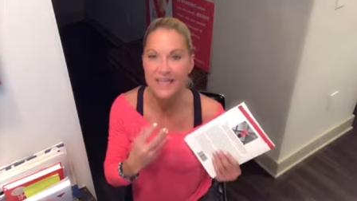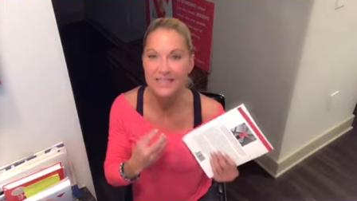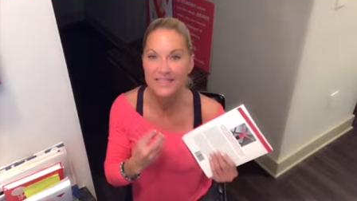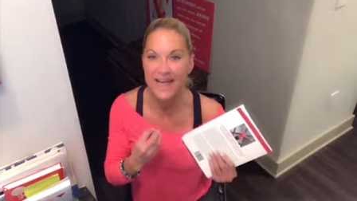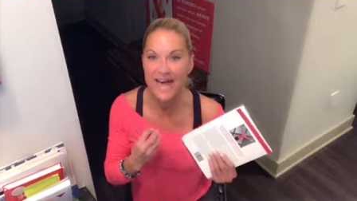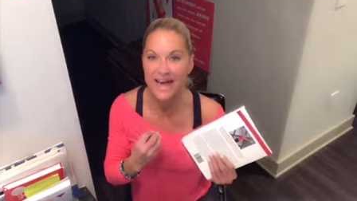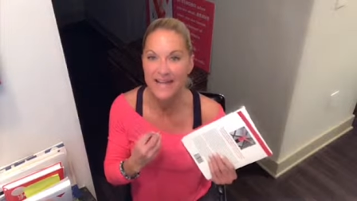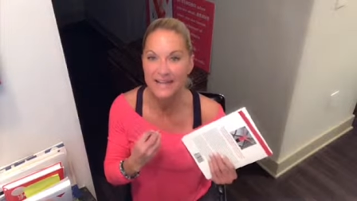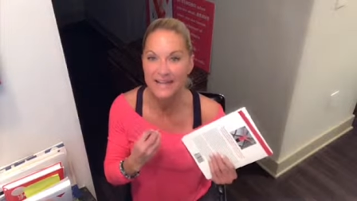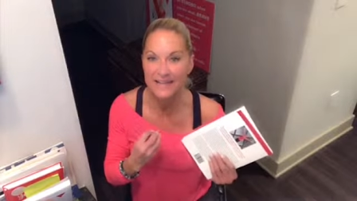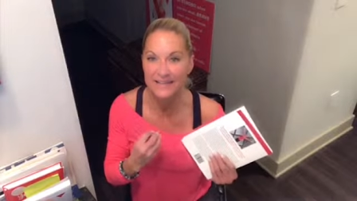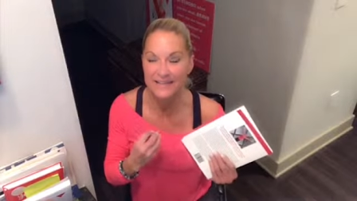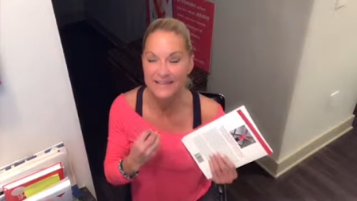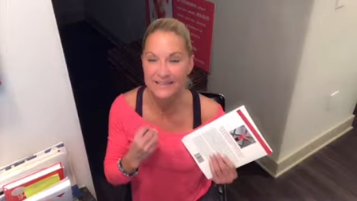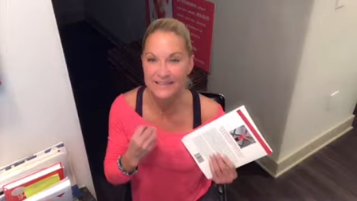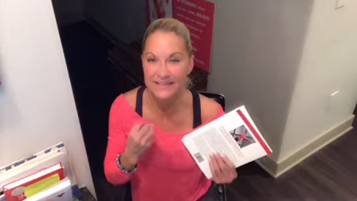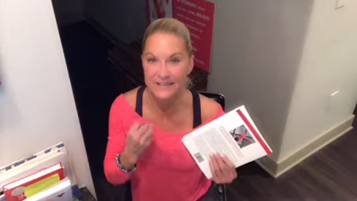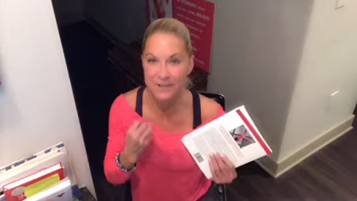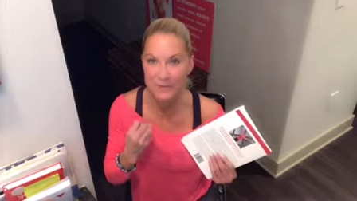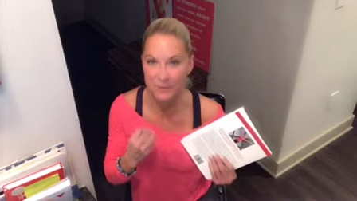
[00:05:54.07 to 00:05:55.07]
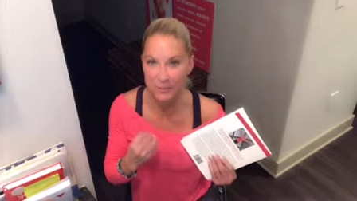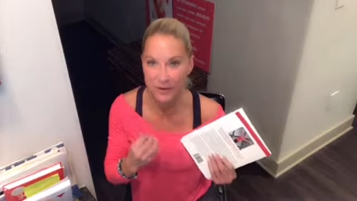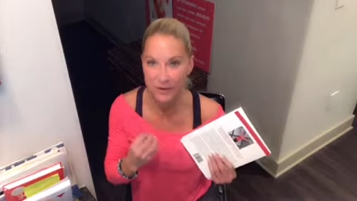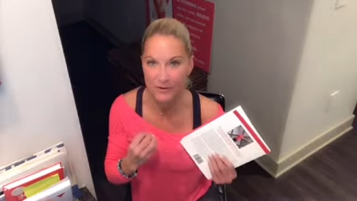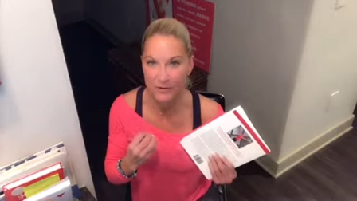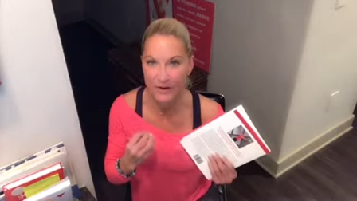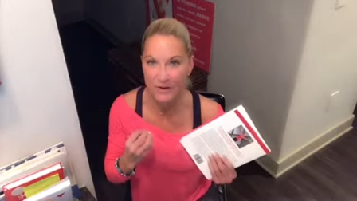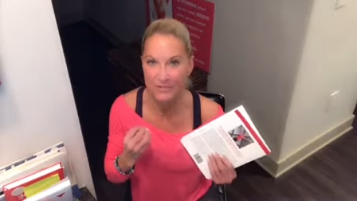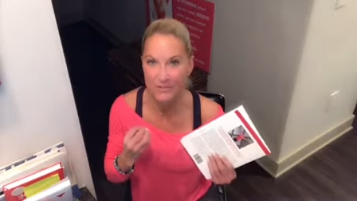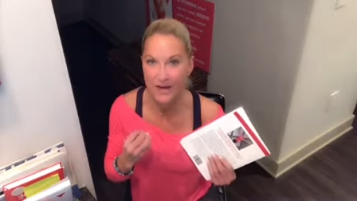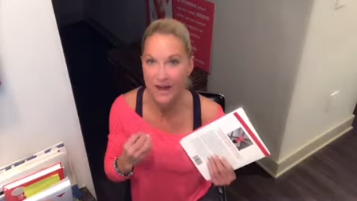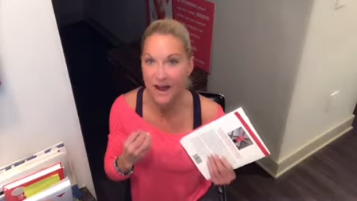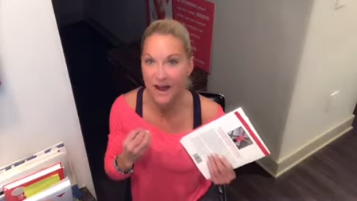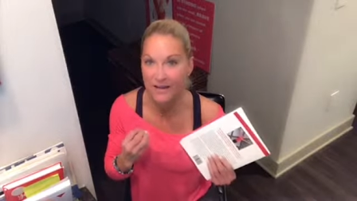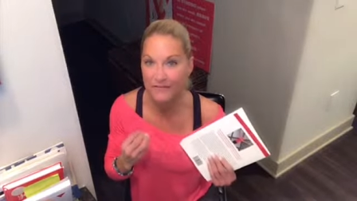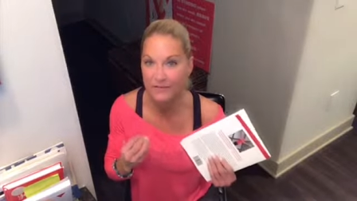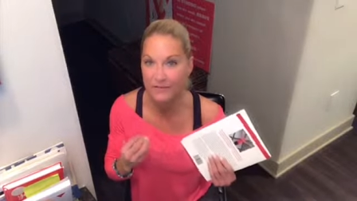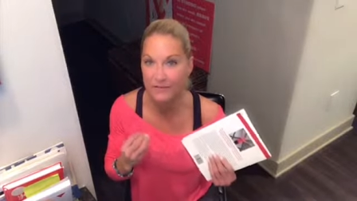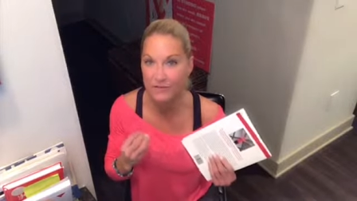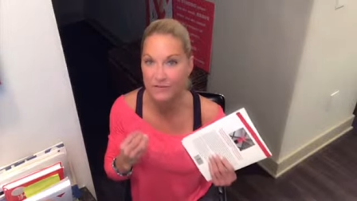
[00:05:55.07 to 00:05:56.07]
That is the program that
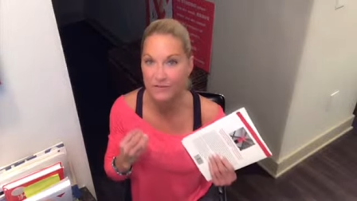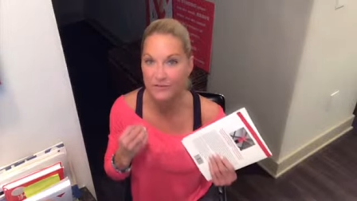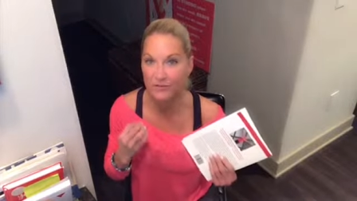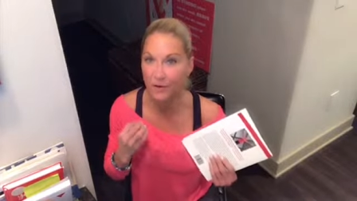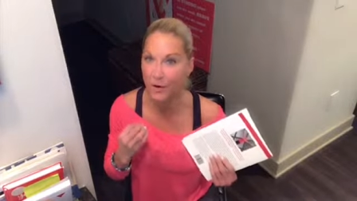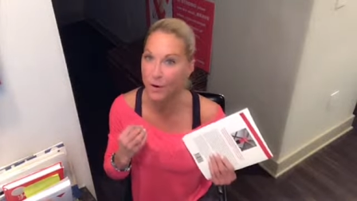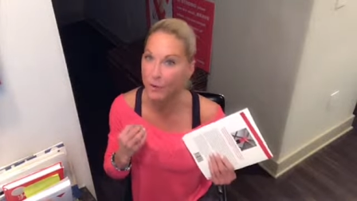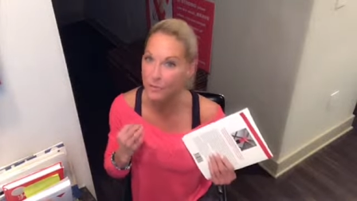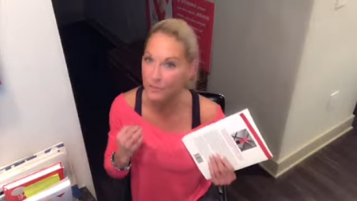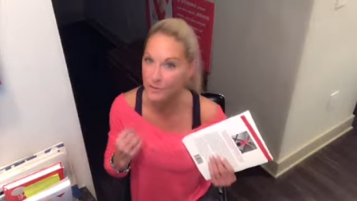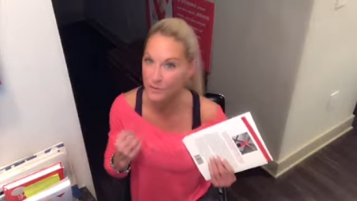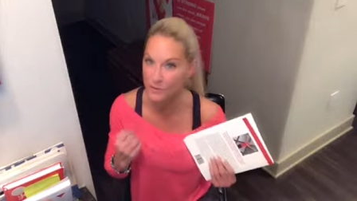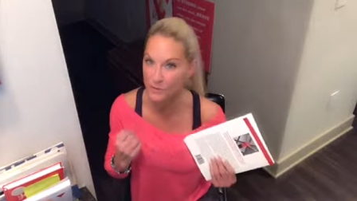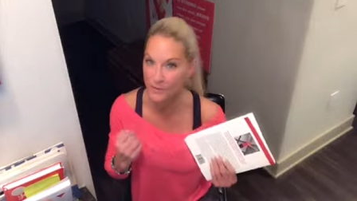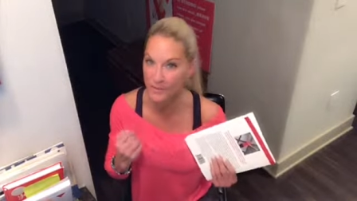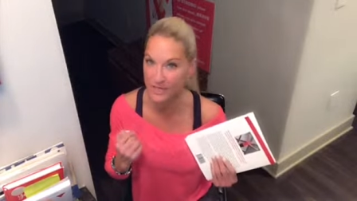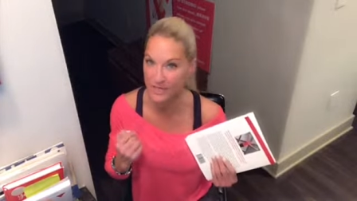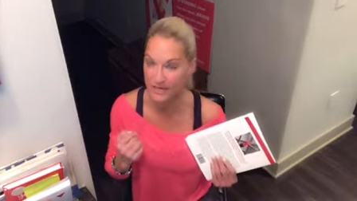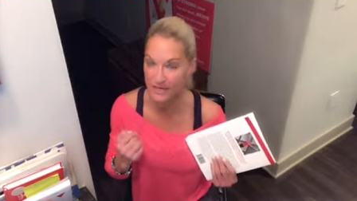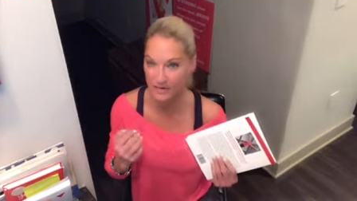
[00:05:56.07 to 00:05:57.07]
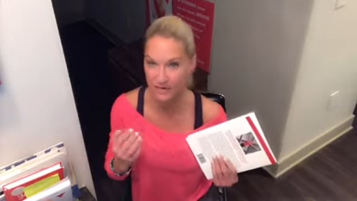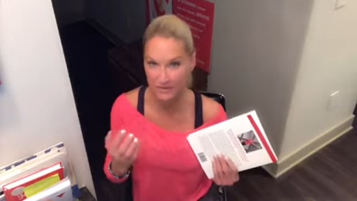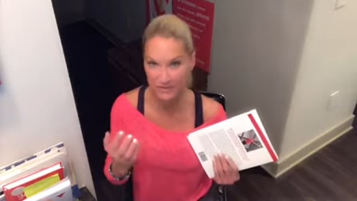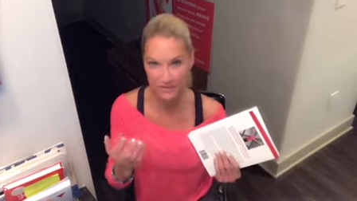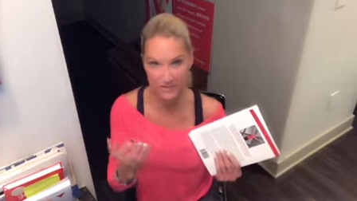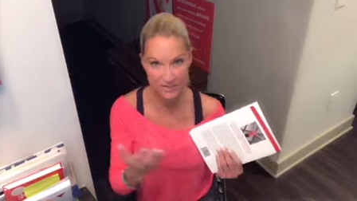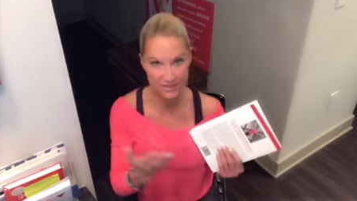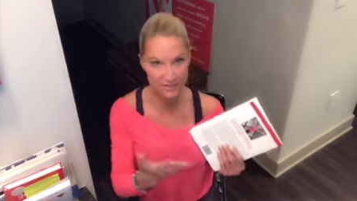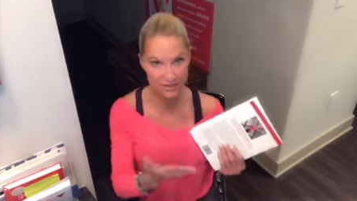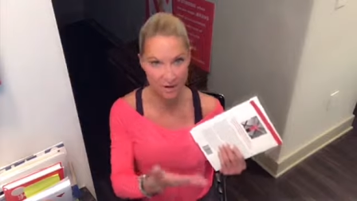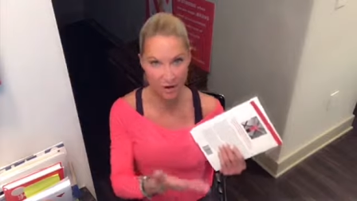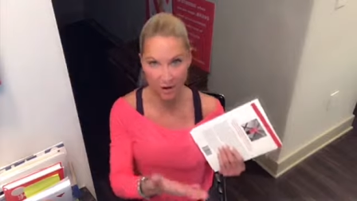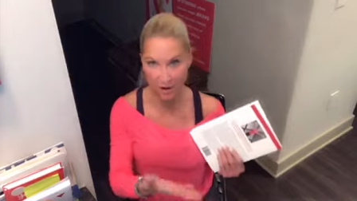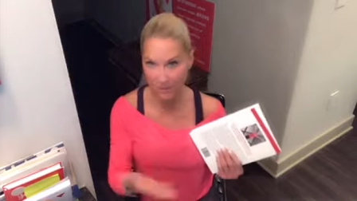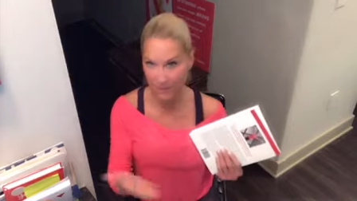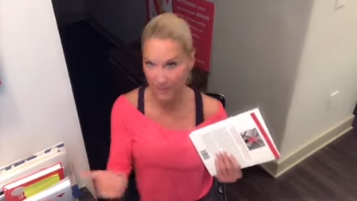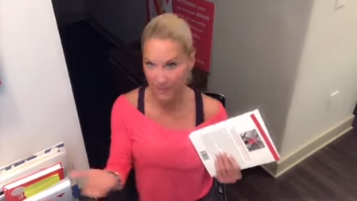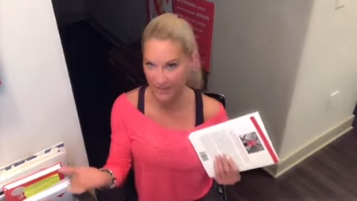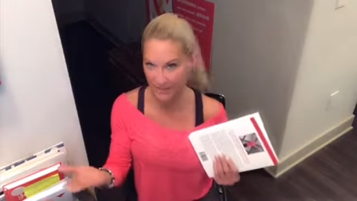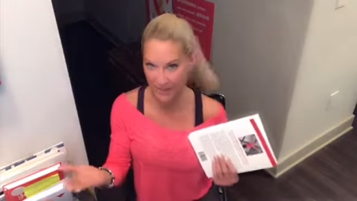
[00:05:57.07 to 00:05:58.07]
I've used for almost 20 years, and all
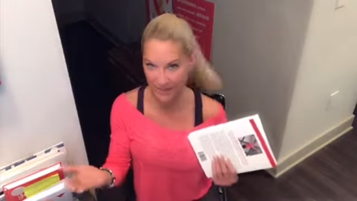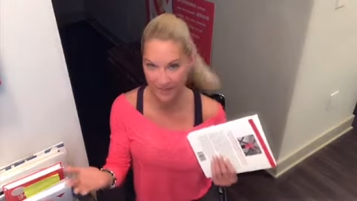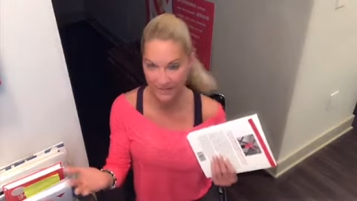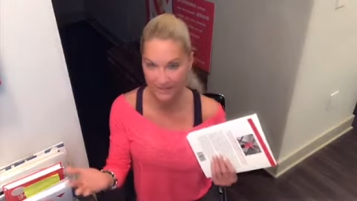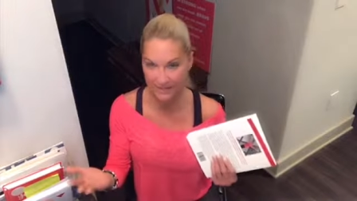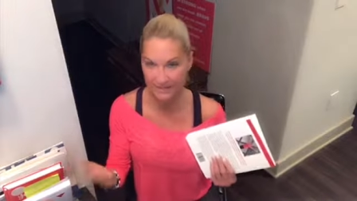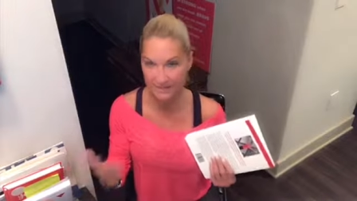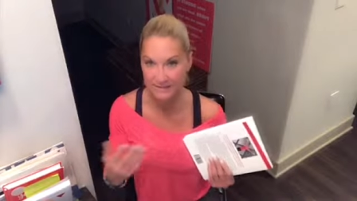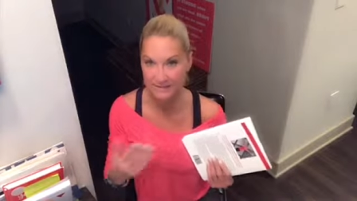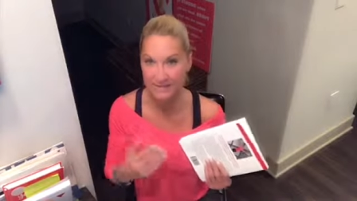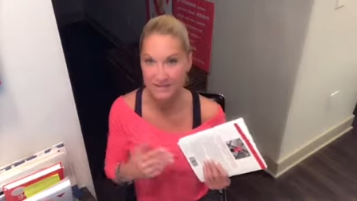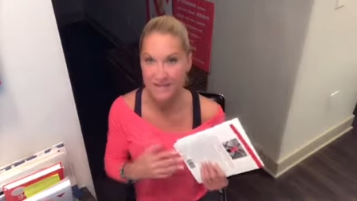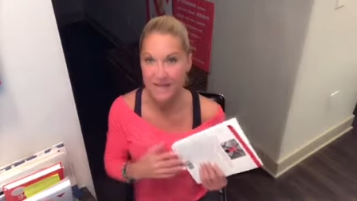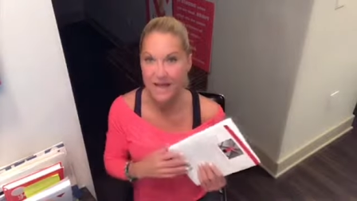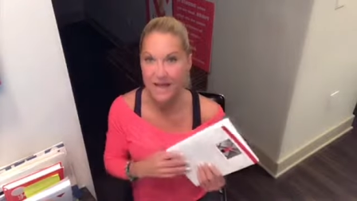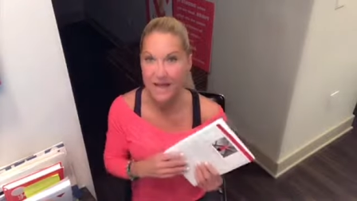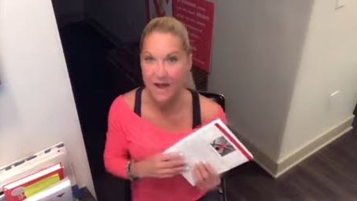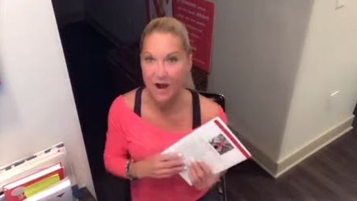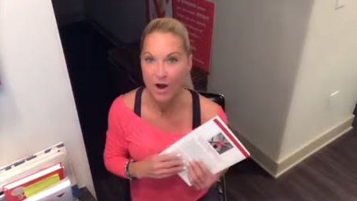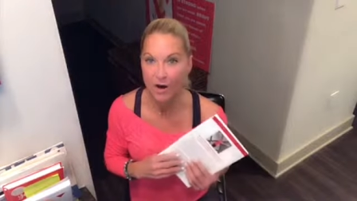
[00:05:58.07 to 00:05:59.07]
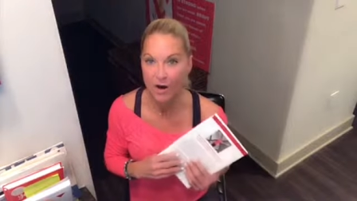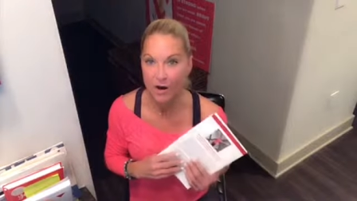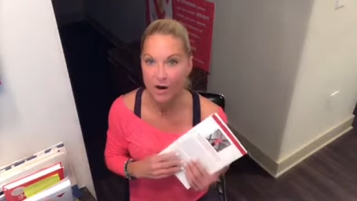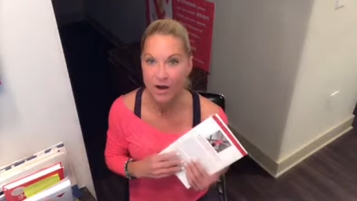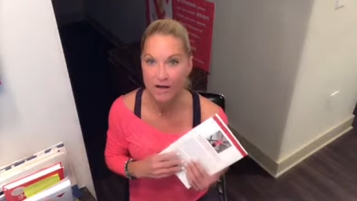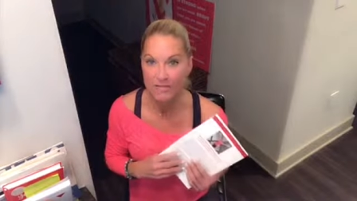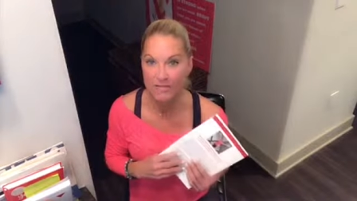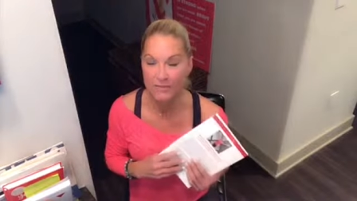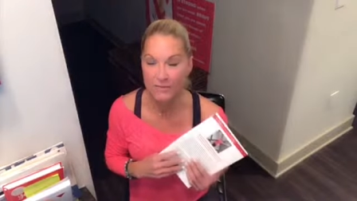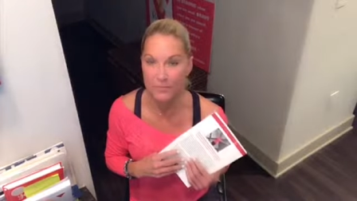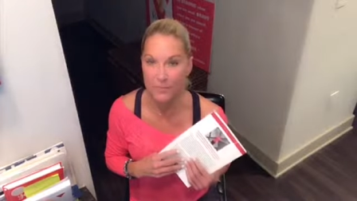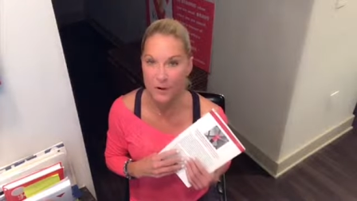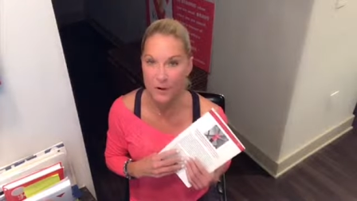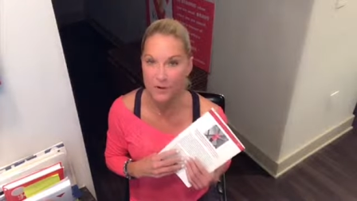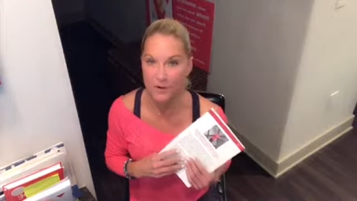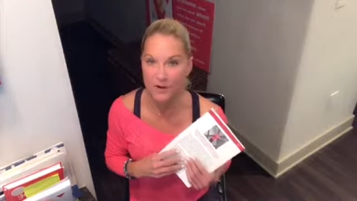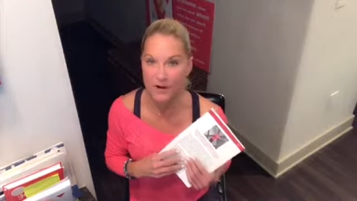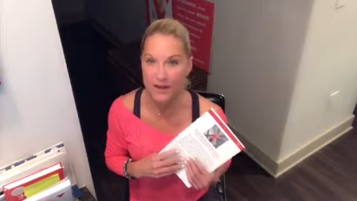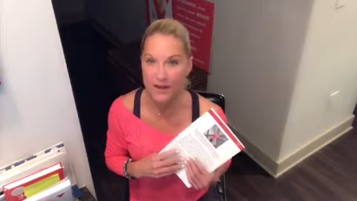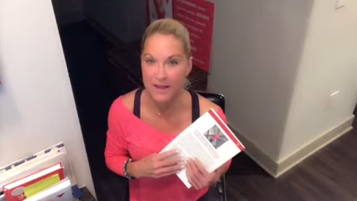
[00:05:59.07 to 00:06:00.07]
my clients are on the
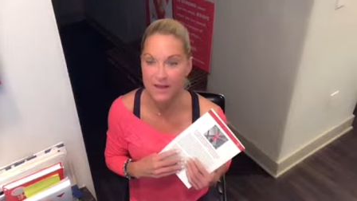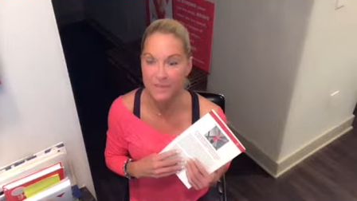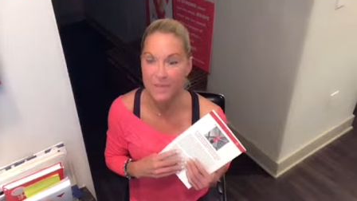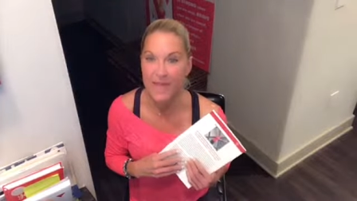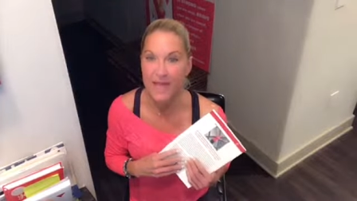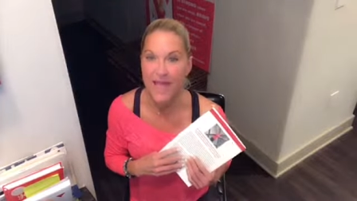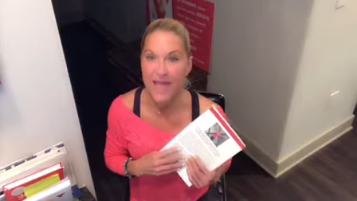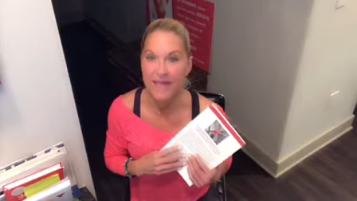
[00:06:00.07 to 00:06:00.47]
program,